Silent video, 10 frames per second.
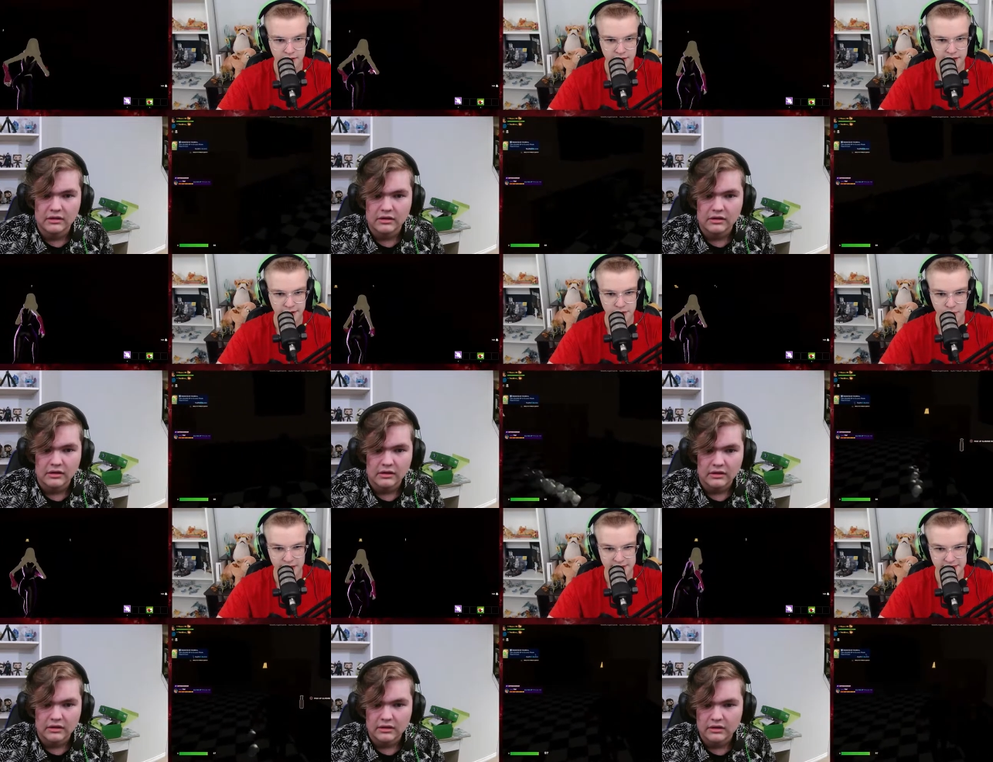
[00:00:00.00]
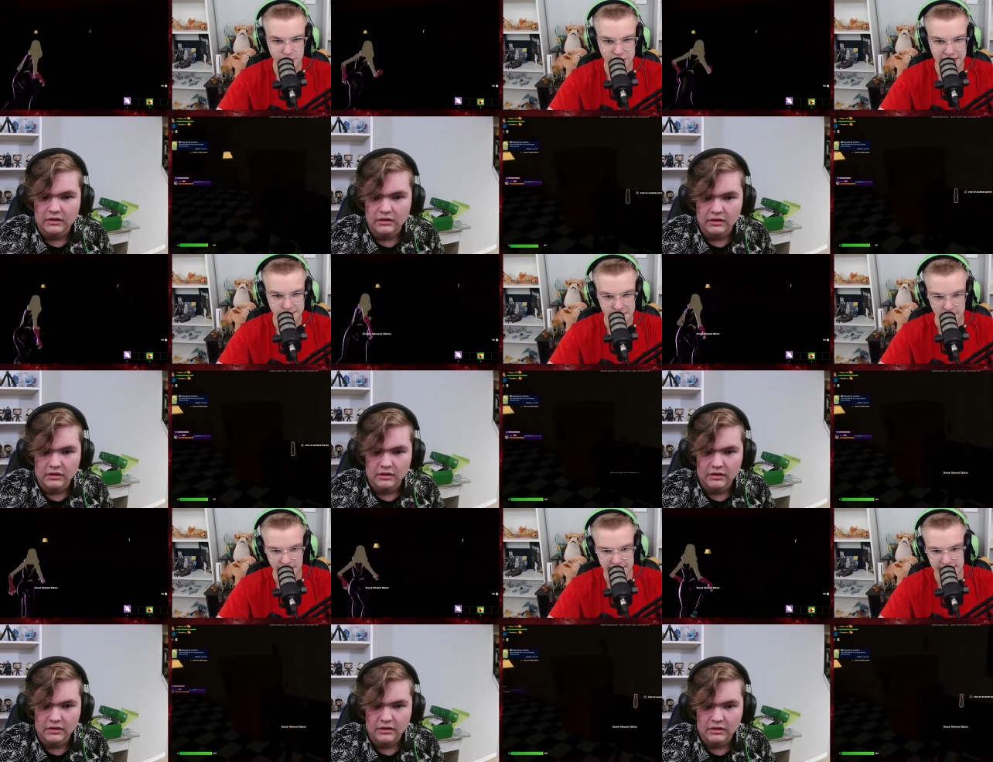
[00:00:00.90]
Speaker 1: If you want to see more types of
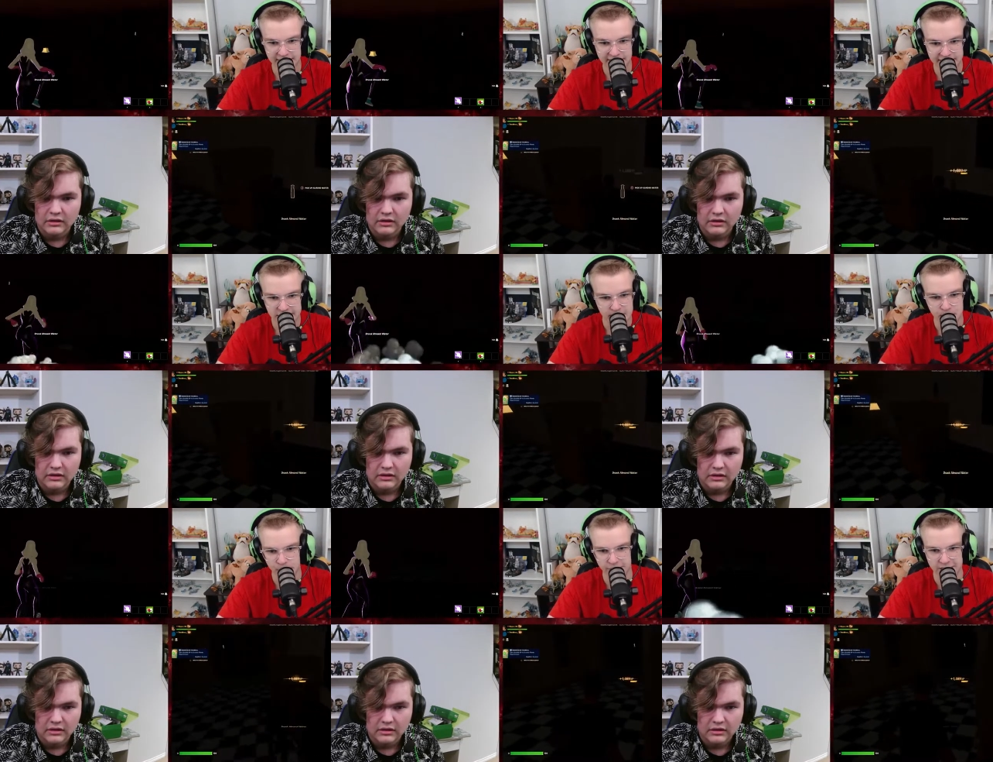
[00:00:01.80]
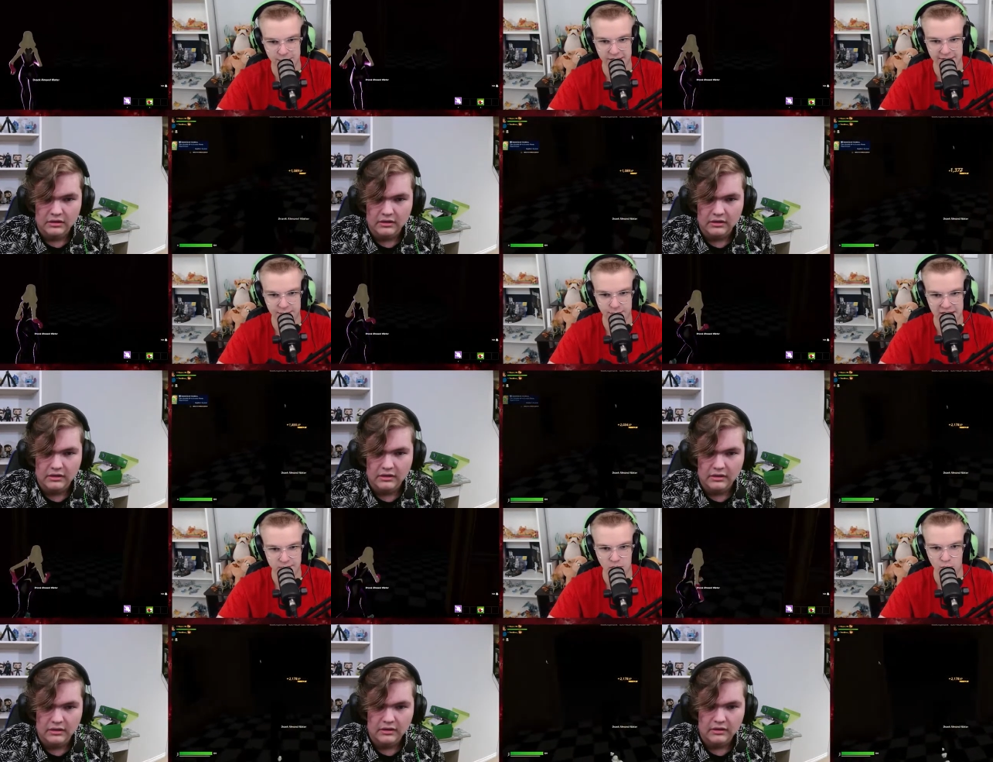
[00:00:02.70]
content like this, like both of us playing like
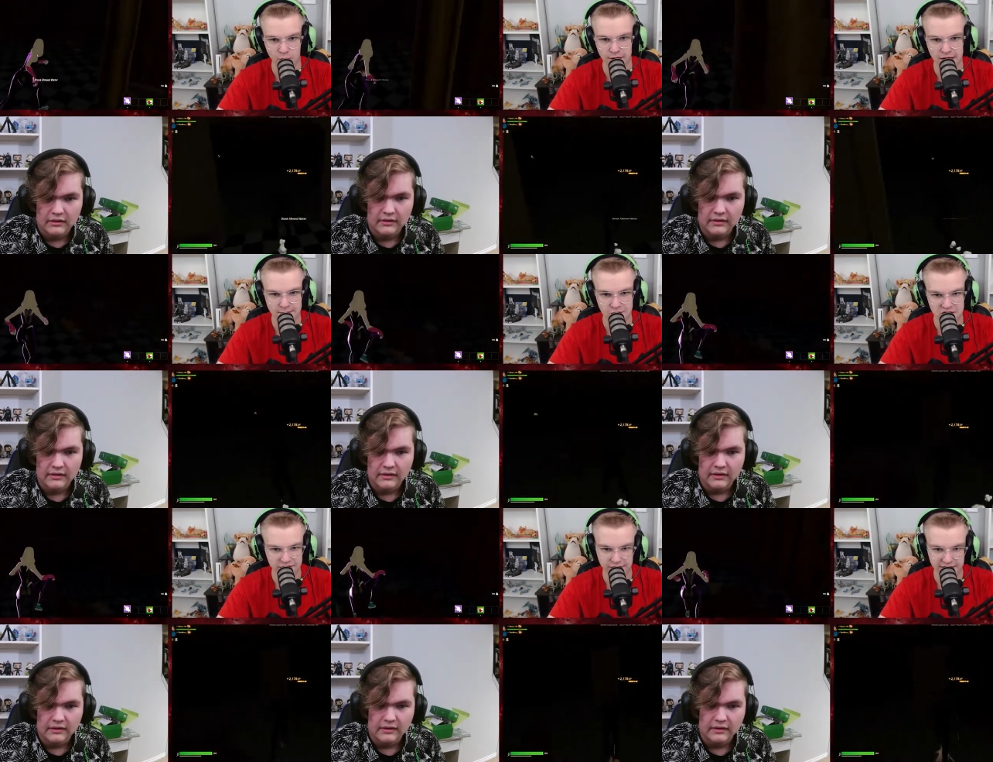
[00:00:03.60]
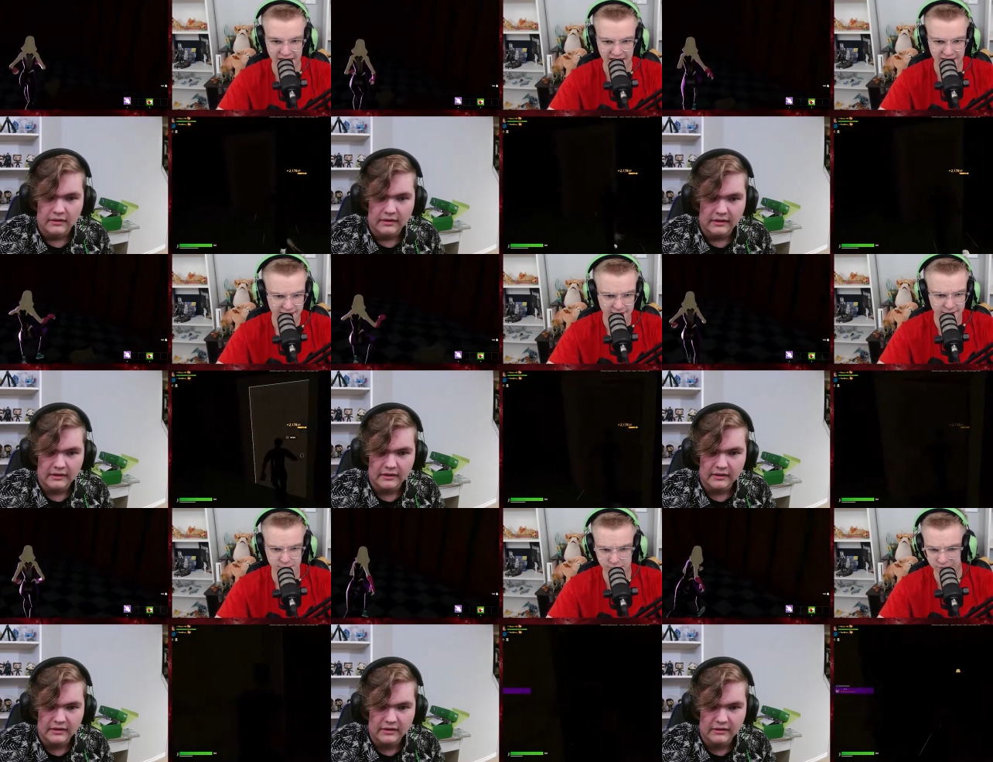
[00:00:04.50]
random horror games or stuff like that,
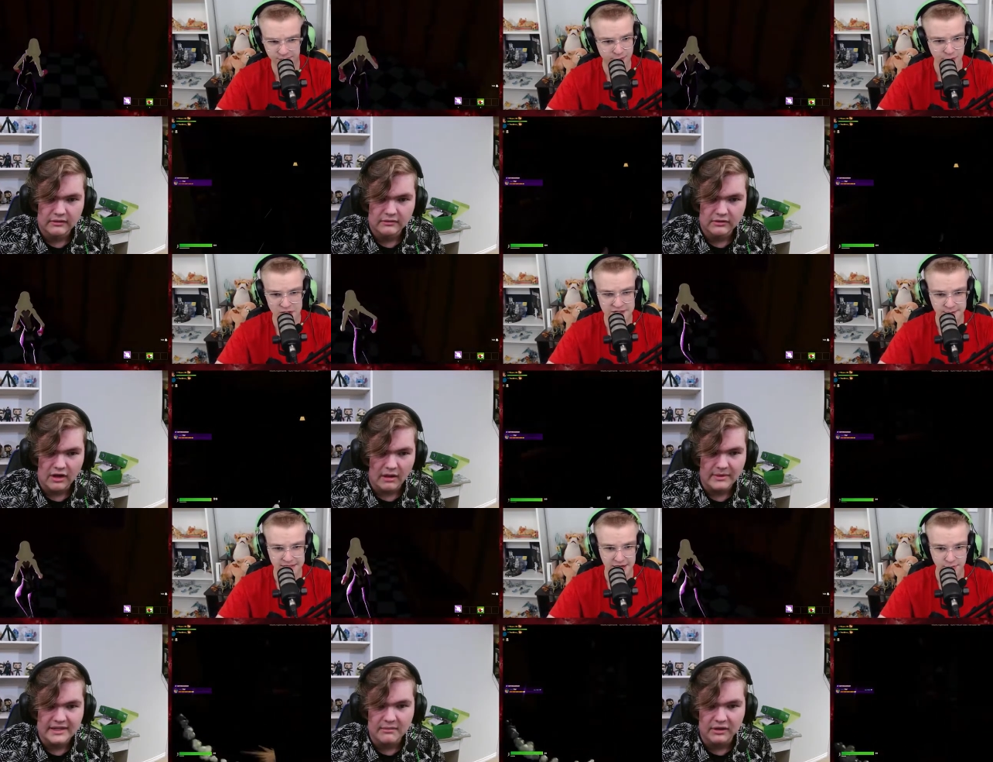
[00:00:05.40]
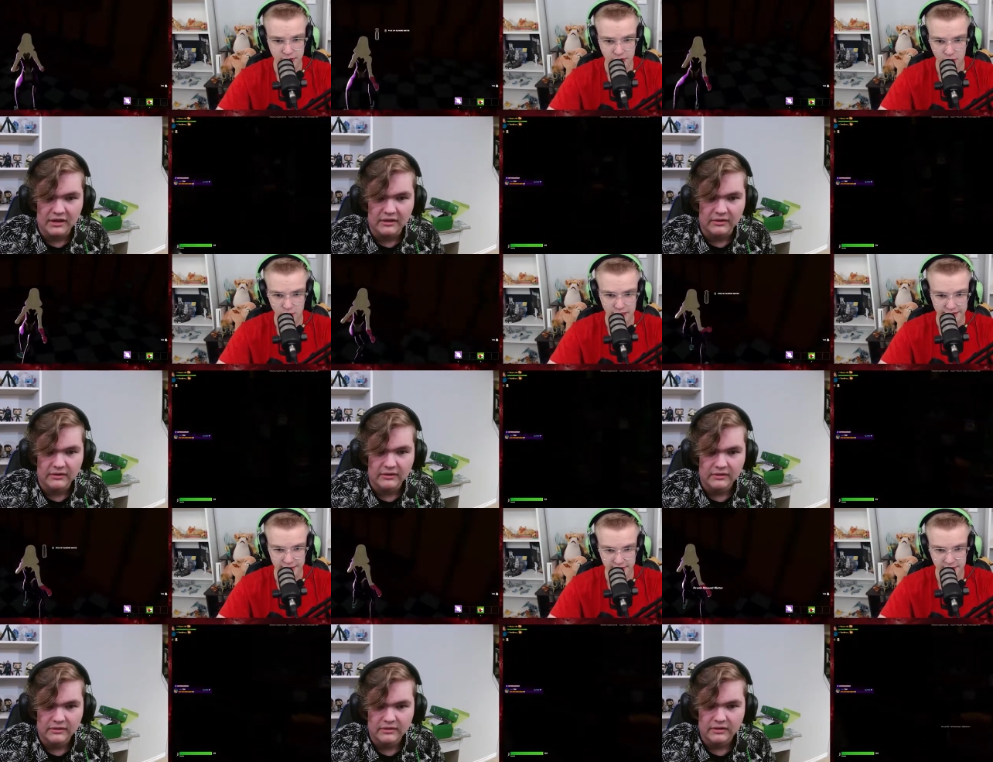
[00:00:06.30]
put some down, down below. Like,
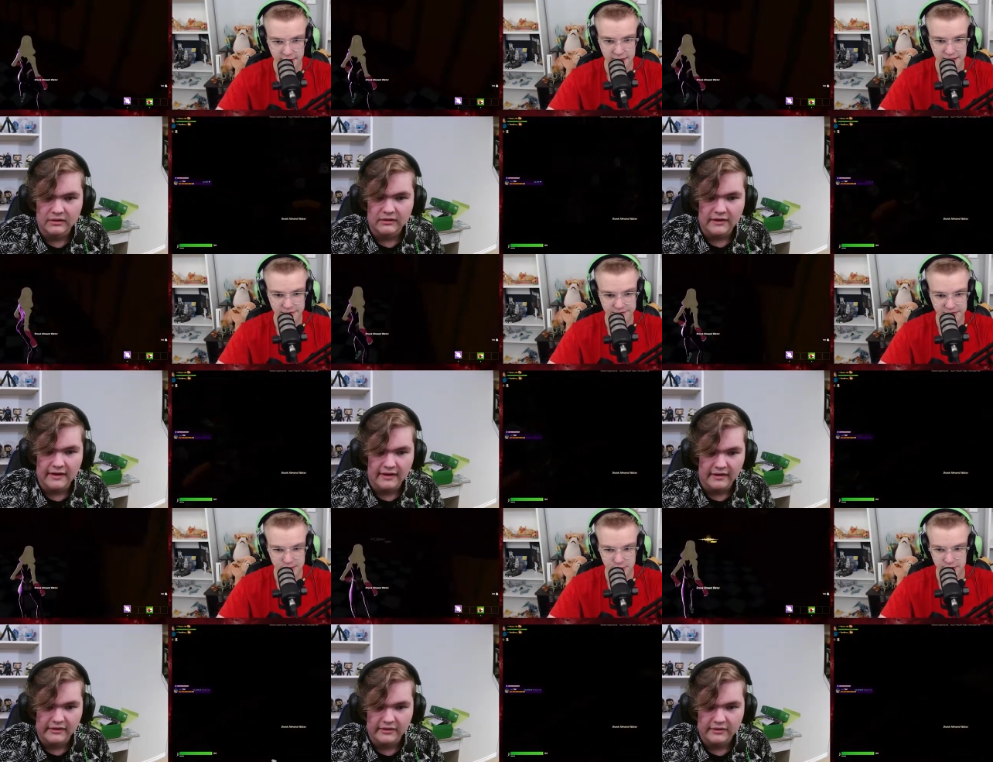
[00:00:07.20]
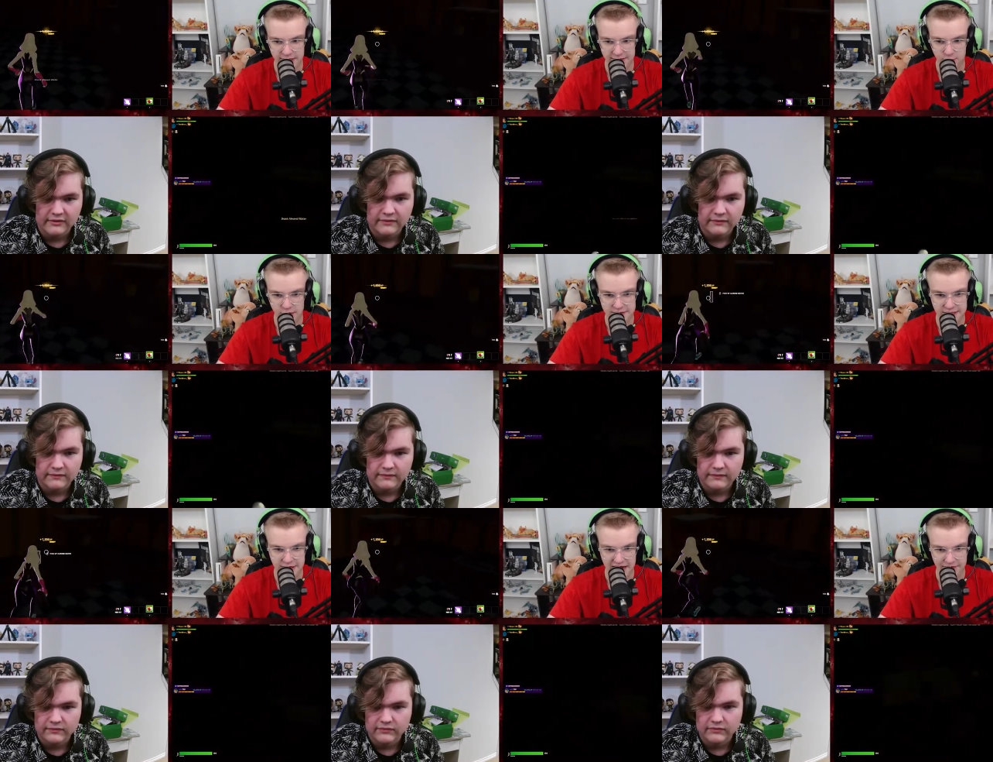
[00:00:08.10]
even yeah. if they were like ones that you
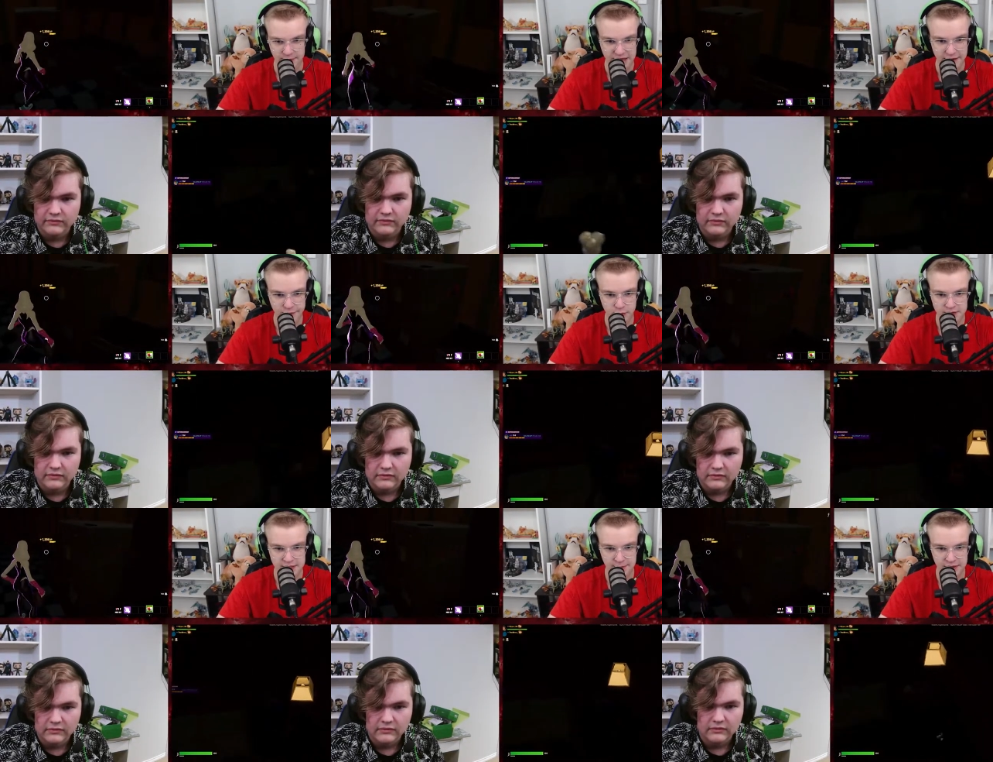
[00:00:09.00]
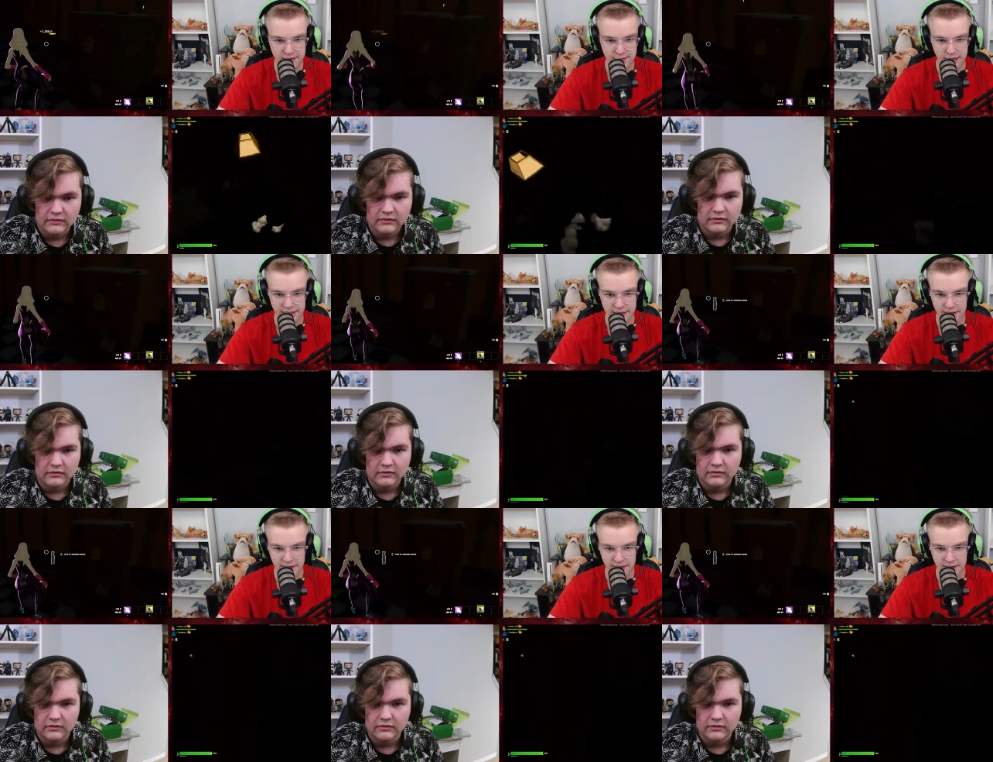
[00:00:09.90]
have to pay for or something, but like,